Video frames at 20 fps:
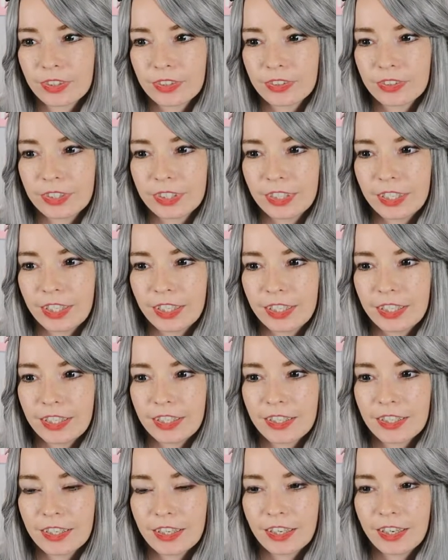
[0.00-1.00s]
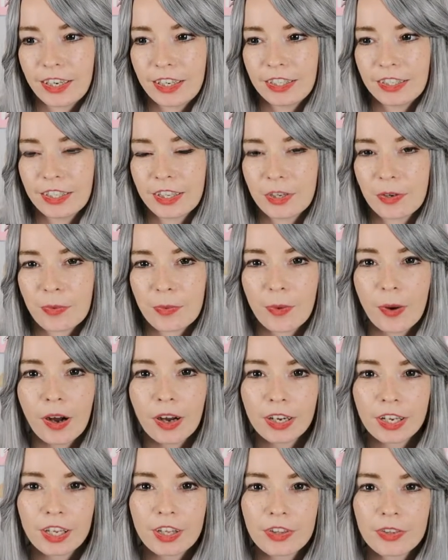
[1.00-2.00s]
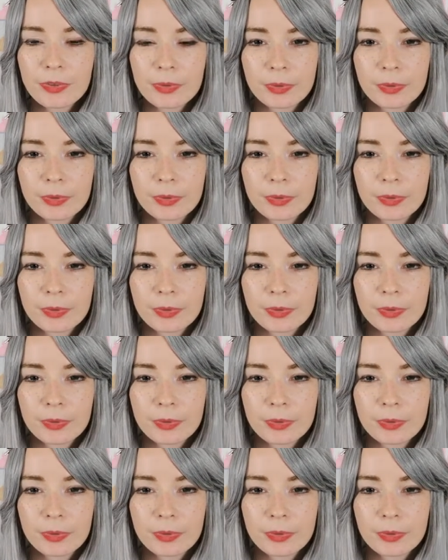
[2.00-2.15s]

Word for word: or like I like walking